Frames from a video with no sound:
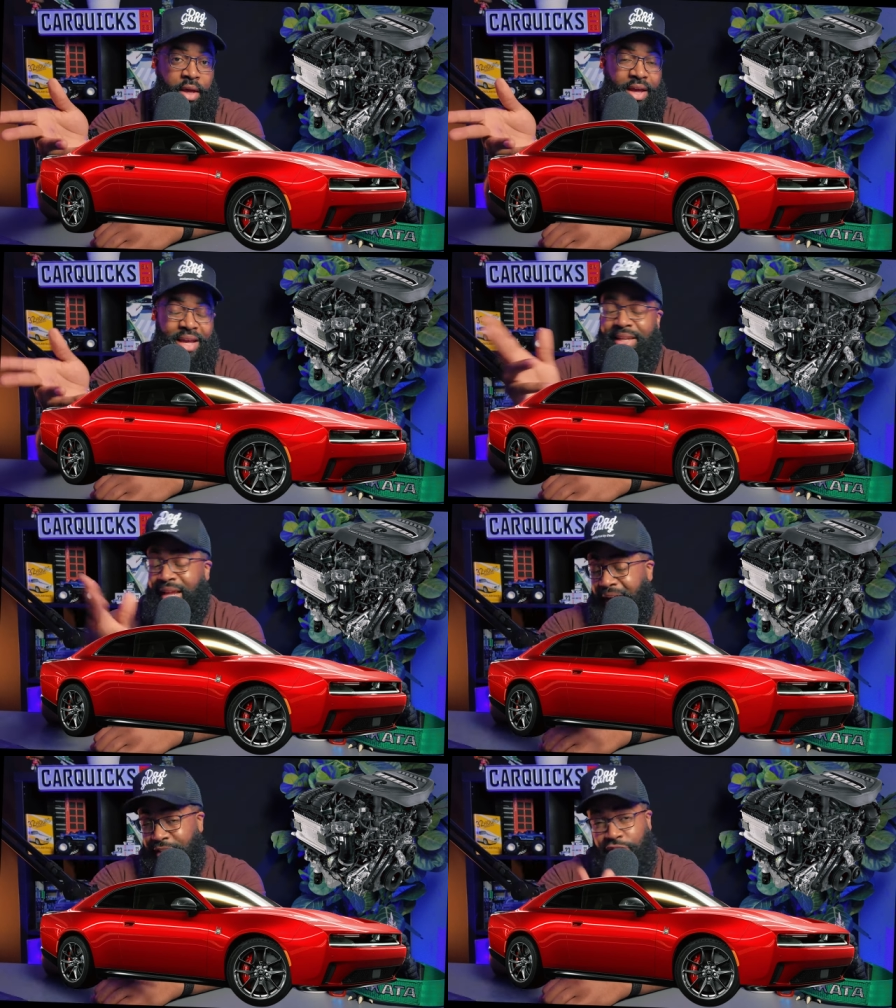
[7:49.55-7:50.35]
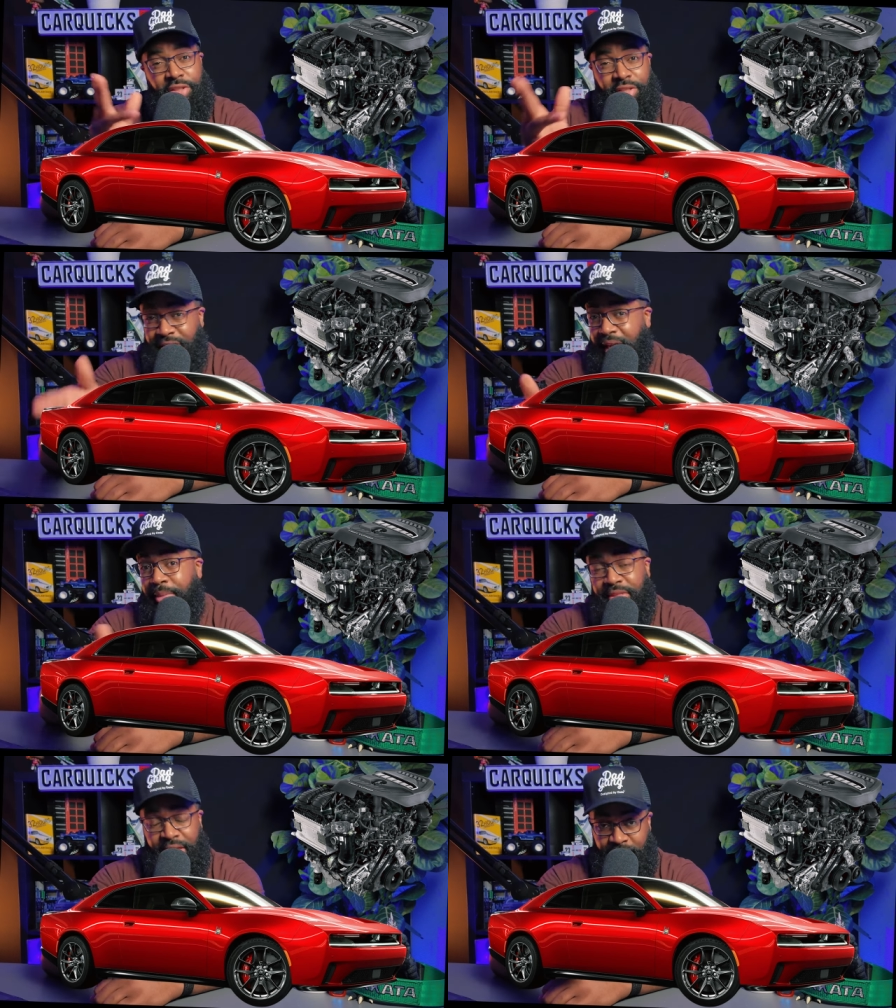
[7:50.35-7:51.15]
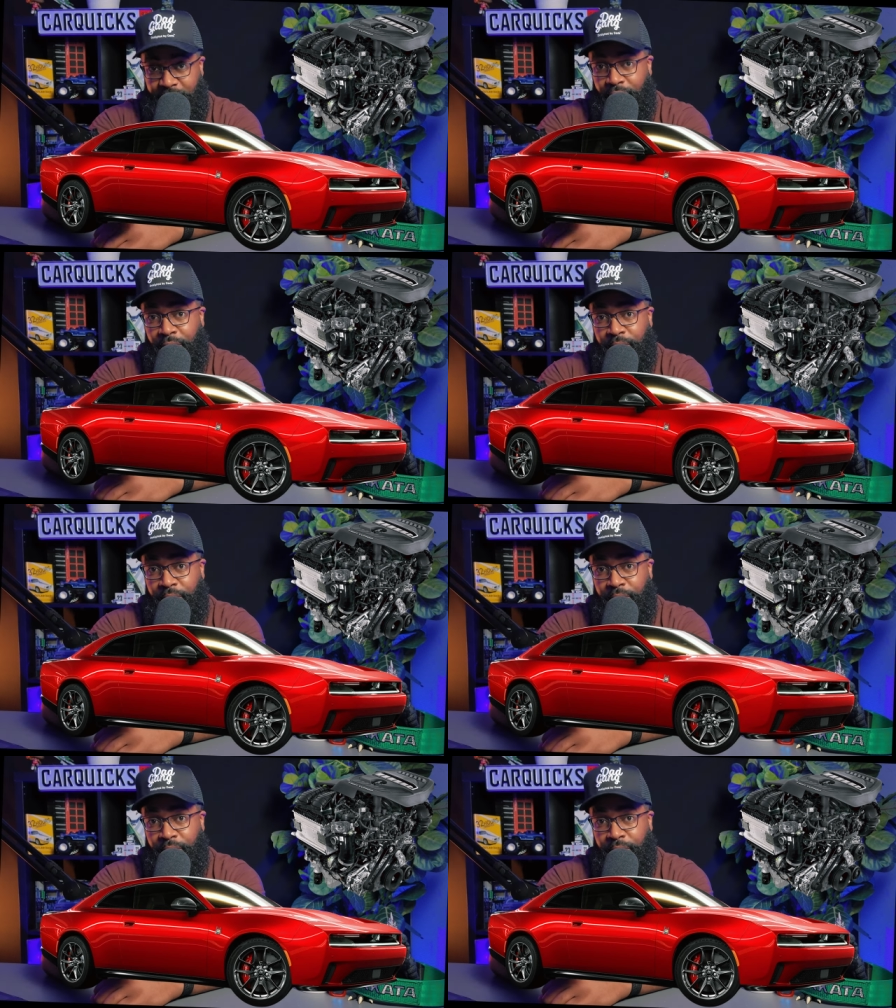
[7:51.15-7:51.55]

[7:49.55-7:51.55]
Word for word: And Dodge did the same thing here.